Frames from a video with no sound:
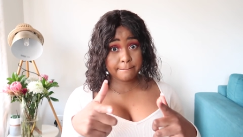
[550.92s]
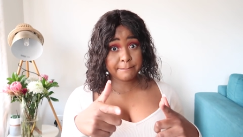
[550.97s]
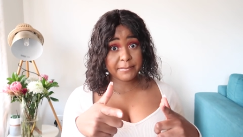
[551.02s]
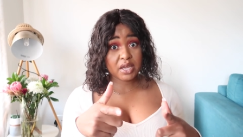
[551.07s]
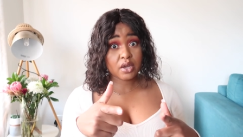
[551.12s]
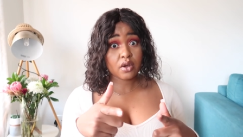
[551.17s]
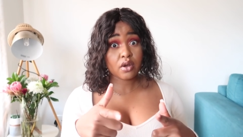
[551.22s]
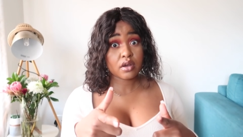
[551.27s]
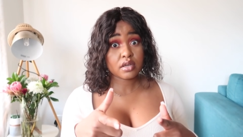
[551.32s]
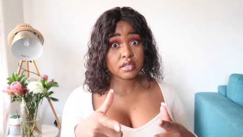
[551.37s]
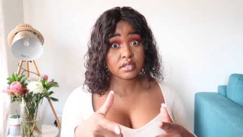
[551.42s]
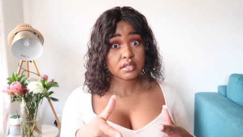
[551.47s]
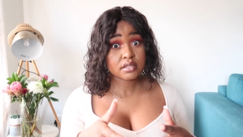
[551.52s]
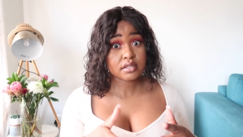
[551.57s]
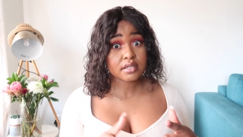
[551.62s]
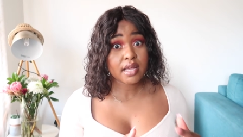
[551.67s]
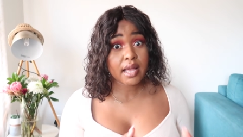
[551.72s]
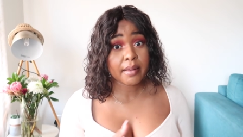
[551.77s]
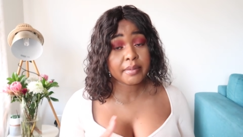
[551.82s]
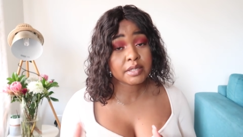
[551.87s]

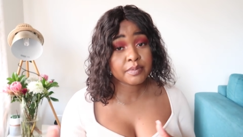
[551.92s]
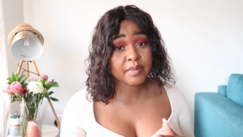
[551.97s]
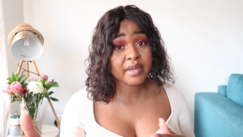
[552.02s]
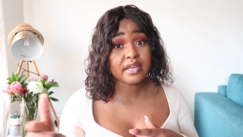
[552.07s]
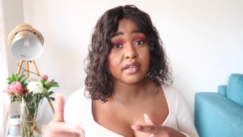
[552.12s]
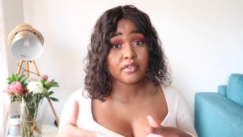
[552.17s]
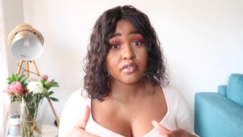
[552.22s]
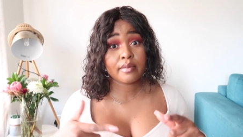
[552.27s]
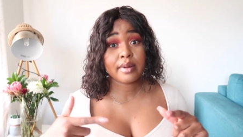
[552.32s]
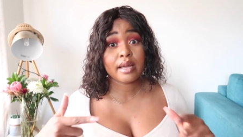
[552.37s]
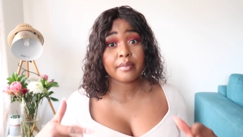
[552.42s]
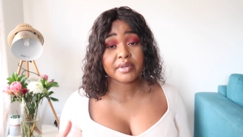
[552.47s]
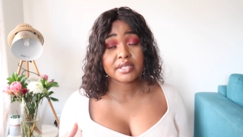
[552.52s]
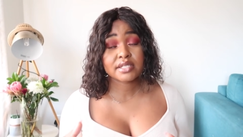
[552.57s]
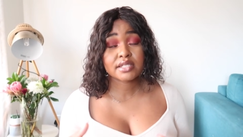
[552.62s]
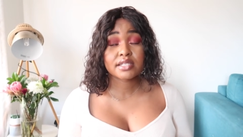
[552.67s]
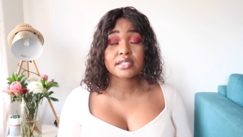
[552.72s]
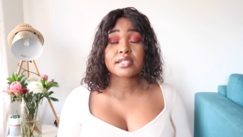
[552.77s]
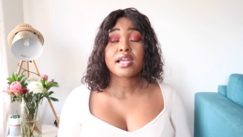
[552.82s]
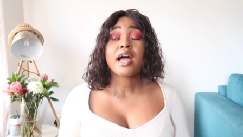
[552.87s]
because I'm spending for my
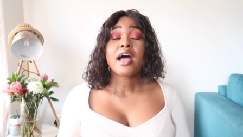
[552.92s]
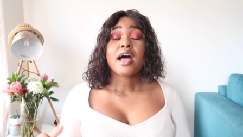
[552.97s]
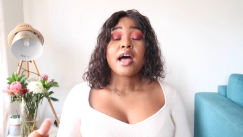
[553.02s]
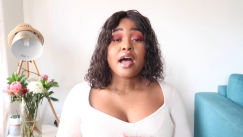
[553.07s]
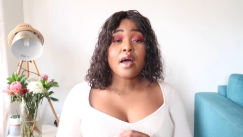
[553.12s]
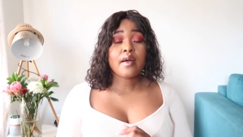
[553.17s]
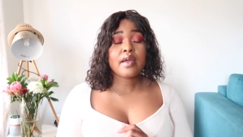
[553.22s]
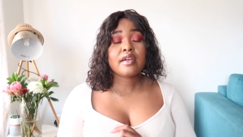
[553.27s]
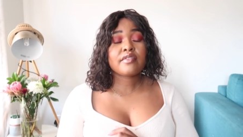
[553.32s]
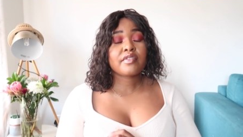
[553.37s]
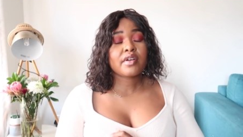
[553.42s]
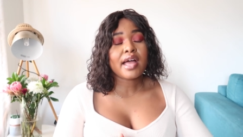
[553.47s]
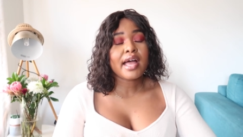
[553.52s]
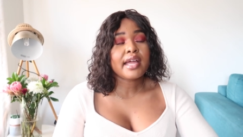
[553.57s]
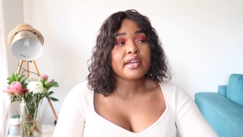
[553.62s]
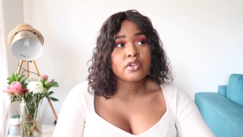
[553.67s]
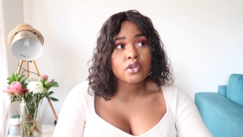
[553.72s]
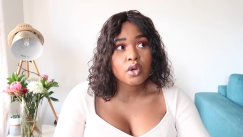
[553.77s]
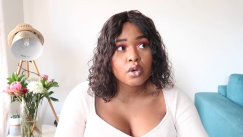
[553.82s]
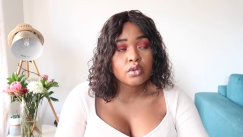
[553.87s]
business. However, I
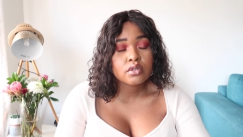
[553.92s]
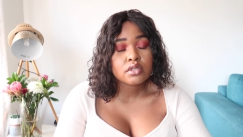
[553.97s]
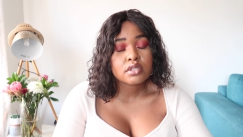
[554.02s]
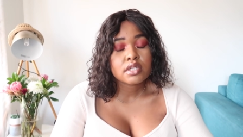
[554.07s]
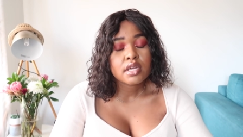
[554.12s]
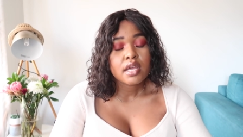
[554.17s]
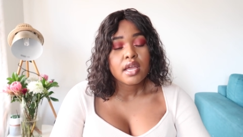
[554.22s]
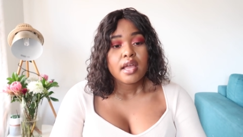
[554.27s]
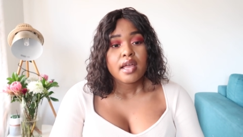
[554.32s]
don't.